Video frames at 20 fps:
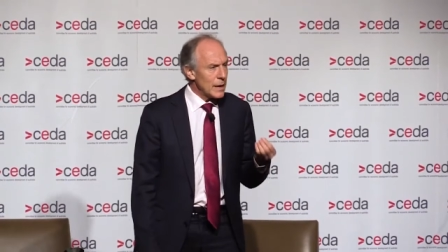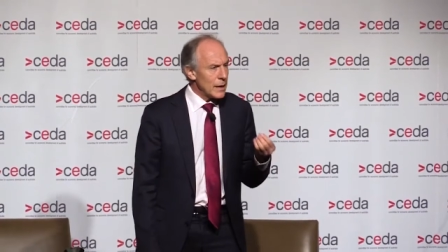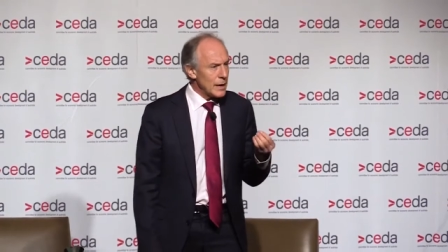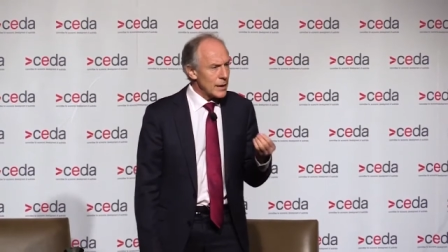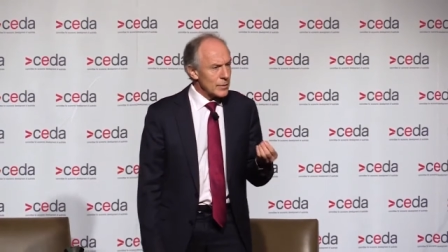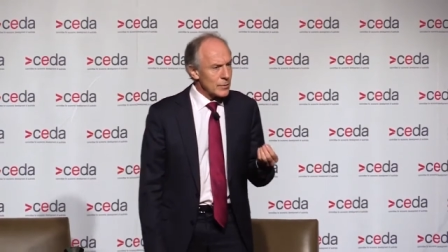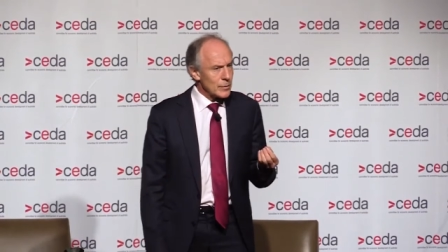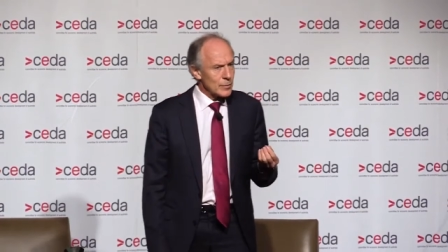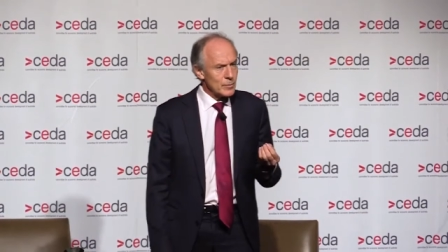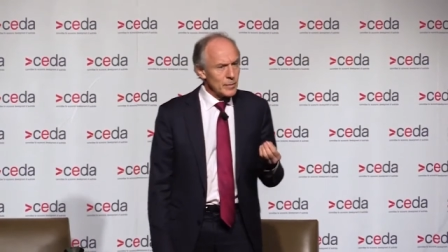
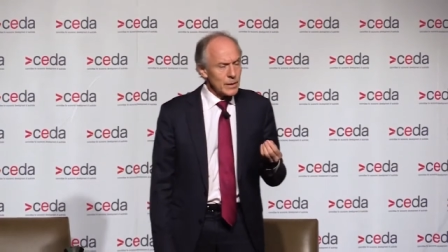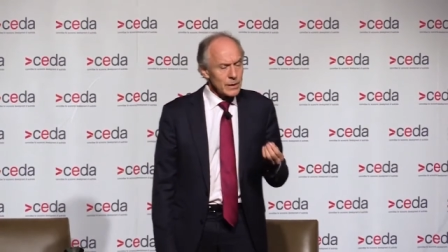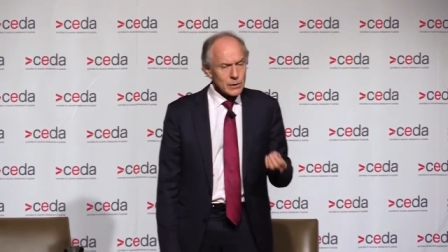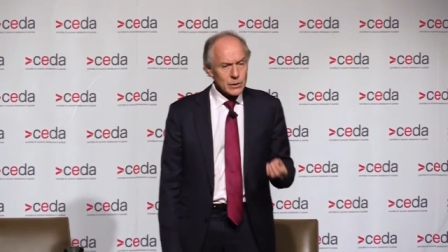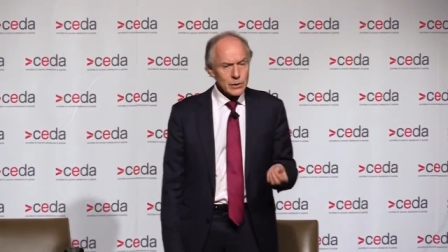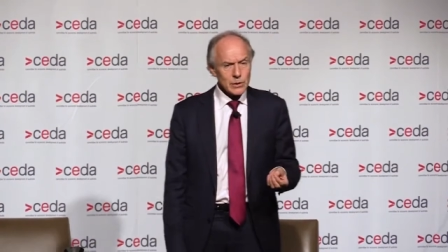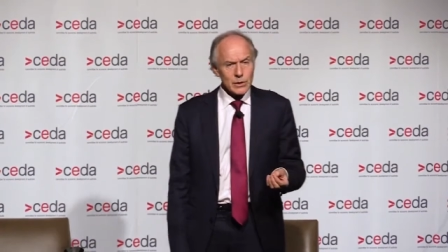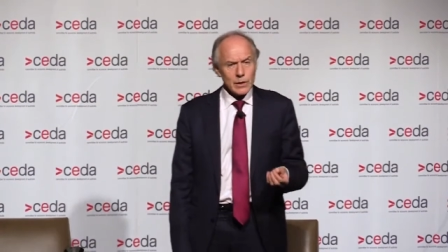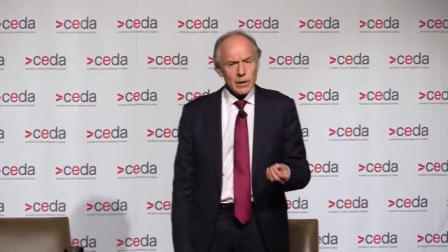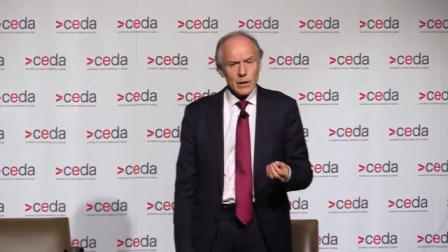as
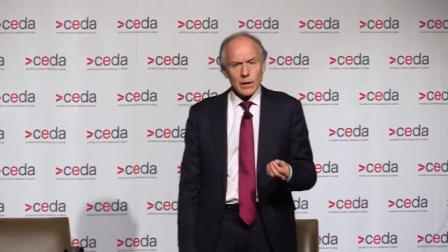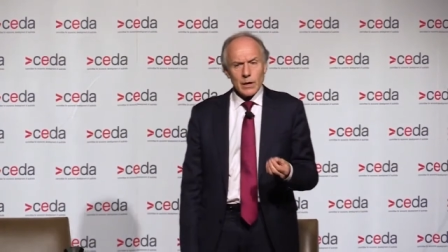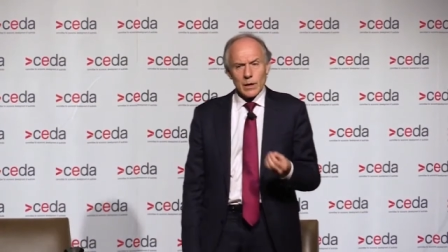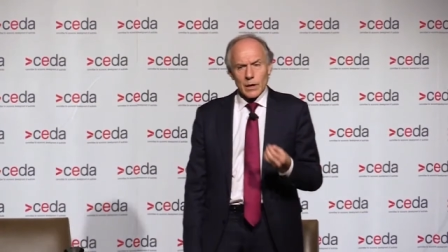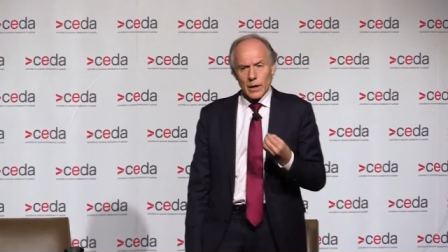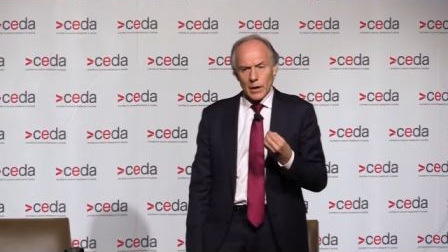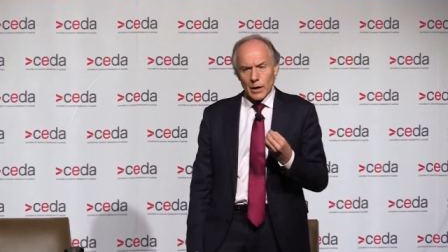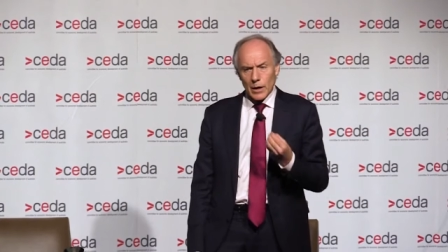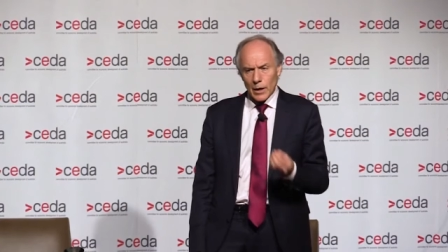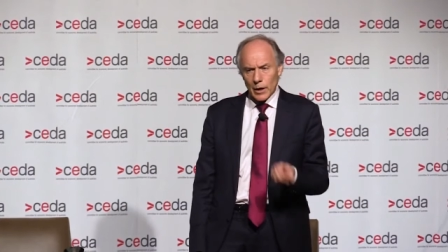much
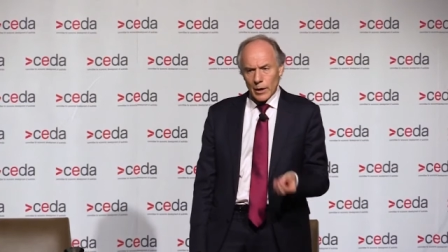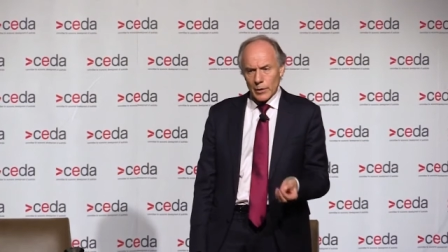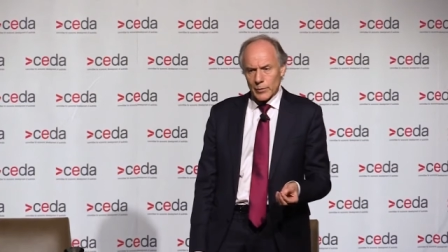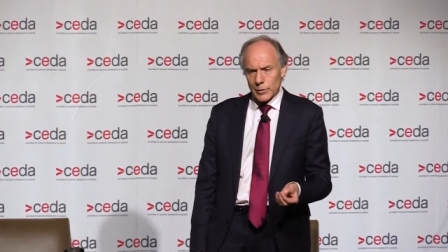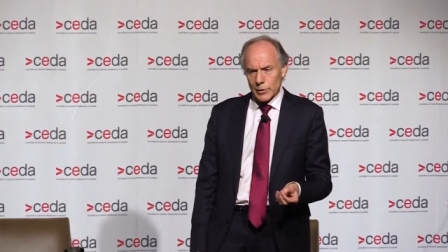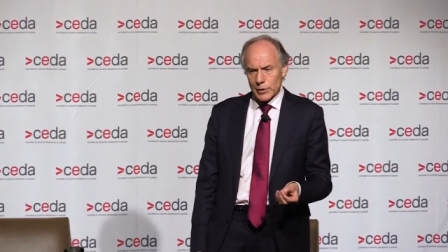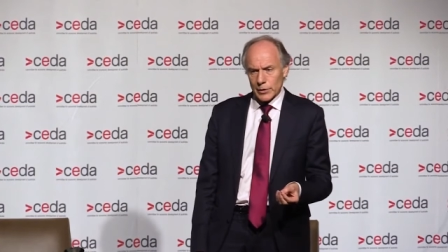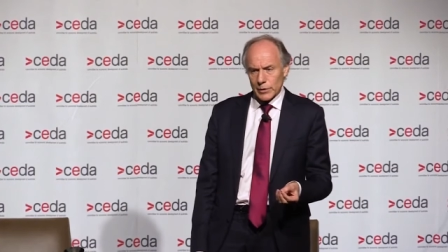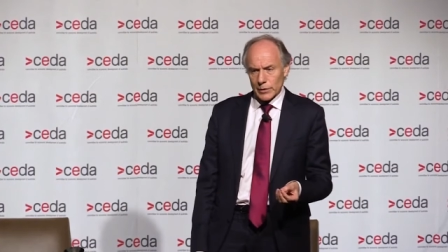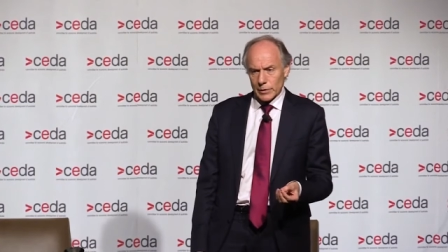
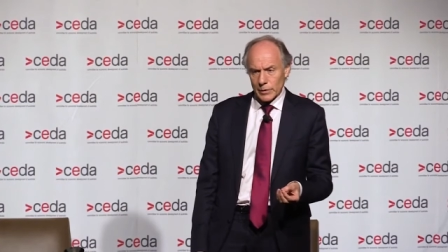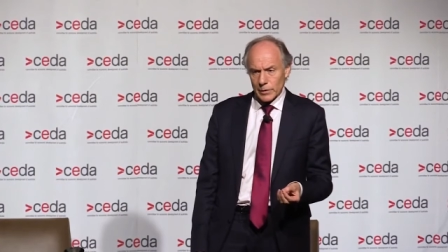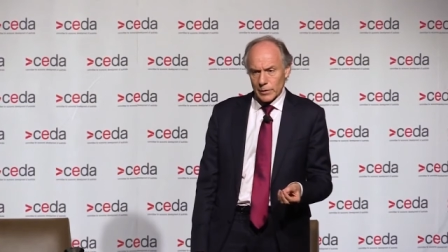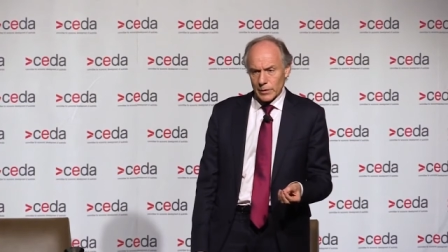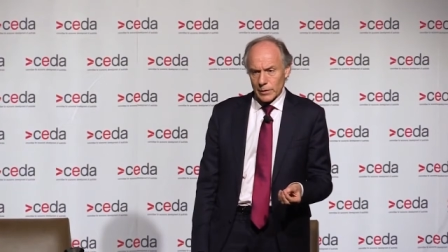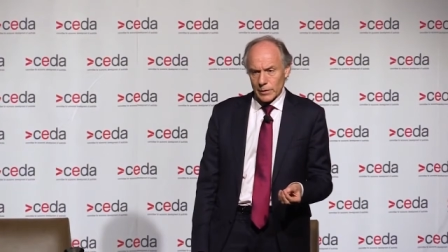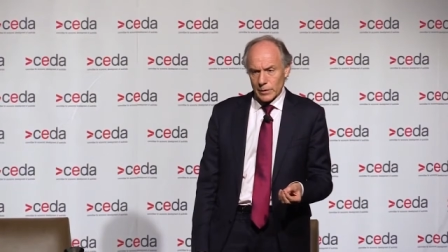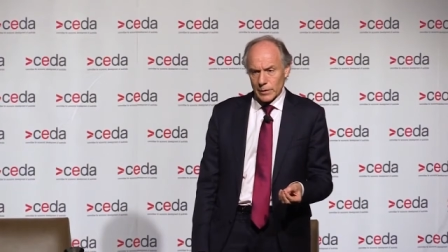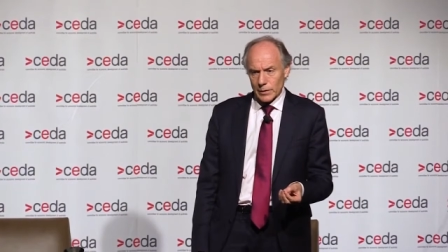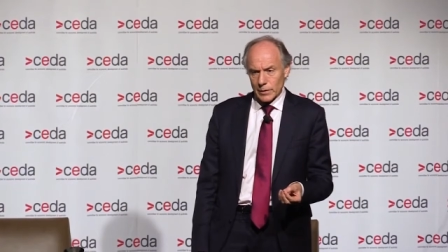
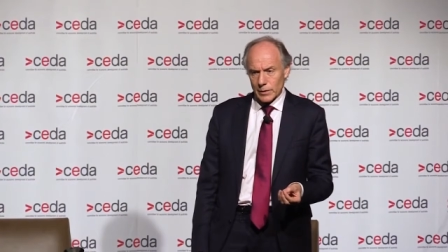hydrogen